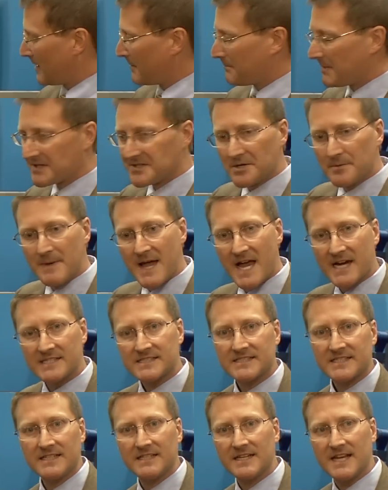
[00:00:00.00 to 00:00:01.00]
Bundle
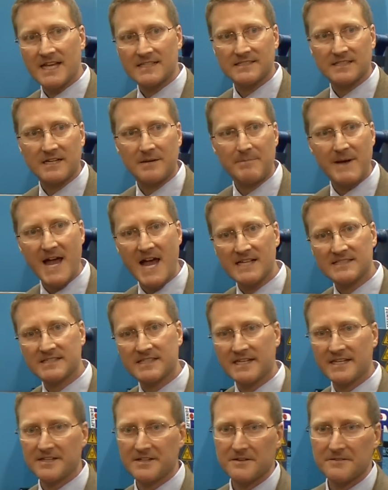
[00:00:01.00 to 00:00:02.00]
magazine has a
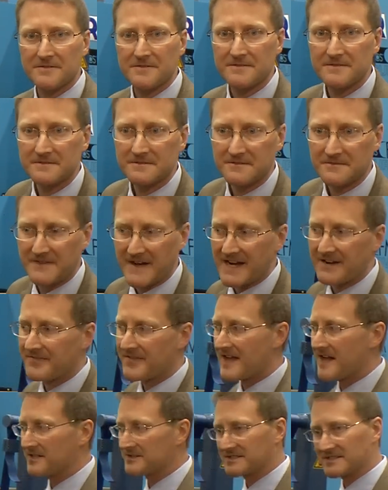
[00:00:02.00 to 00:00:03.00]
capacity of
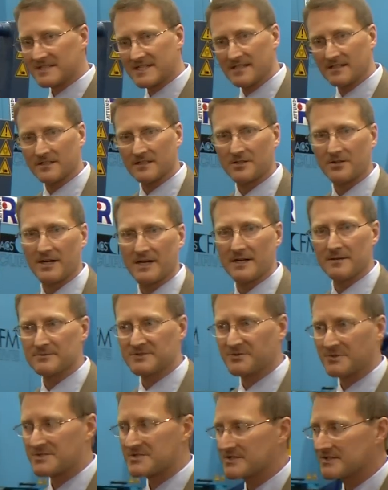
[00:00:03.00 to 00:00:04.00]
5,000
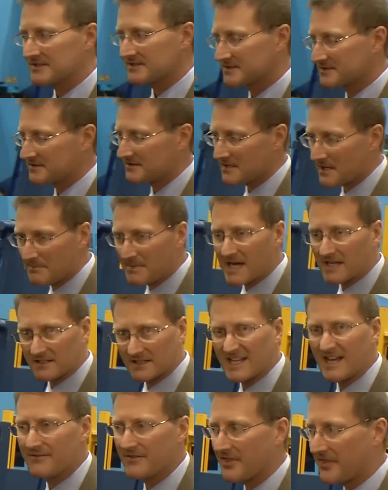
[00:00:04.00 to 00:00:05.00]
kilograms, which is about
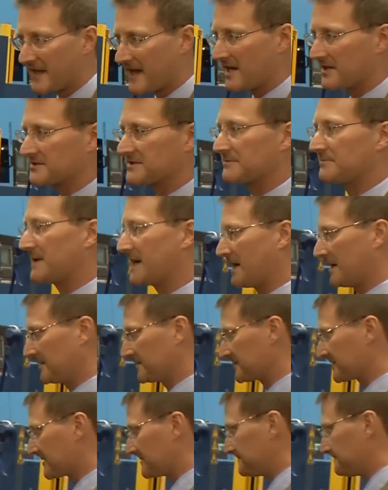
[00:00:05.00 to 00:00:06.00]
11,000
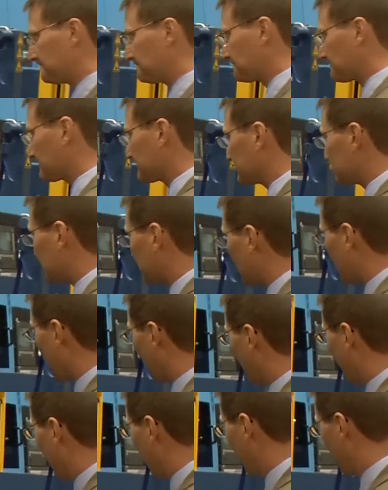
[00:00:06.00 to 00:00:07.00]
pounds.
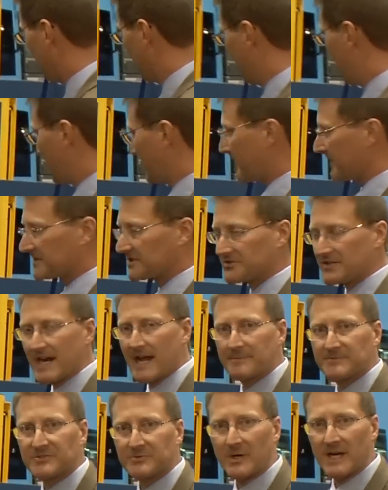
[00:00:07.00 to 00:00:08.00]
The
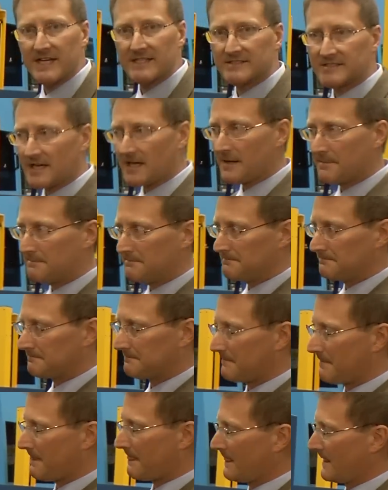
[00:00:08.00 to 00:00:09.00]
straps raise up
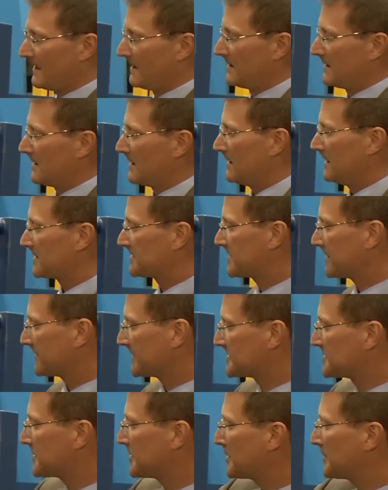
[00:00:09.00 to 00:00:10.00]
until
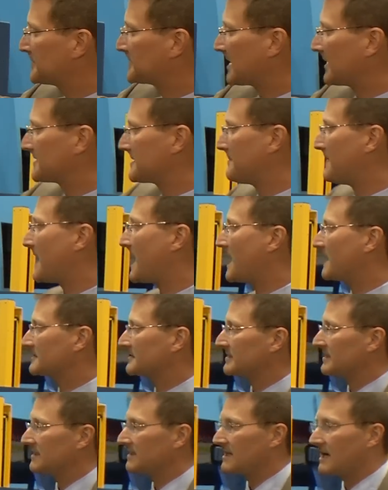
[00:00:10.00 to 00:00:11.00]
the tubes are
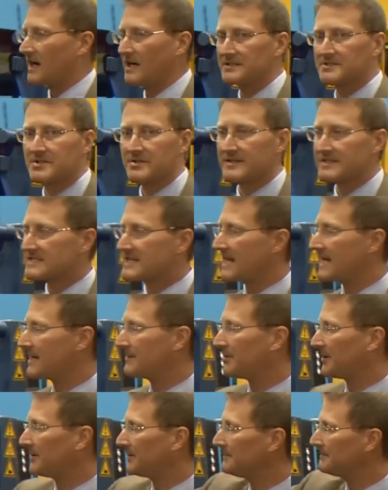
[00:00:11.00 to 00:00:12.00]
deposited onto the
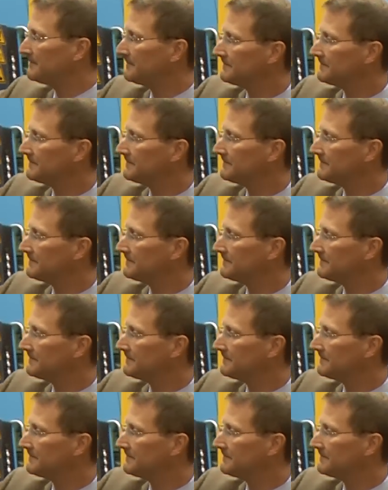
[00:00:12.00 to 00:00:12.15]
table.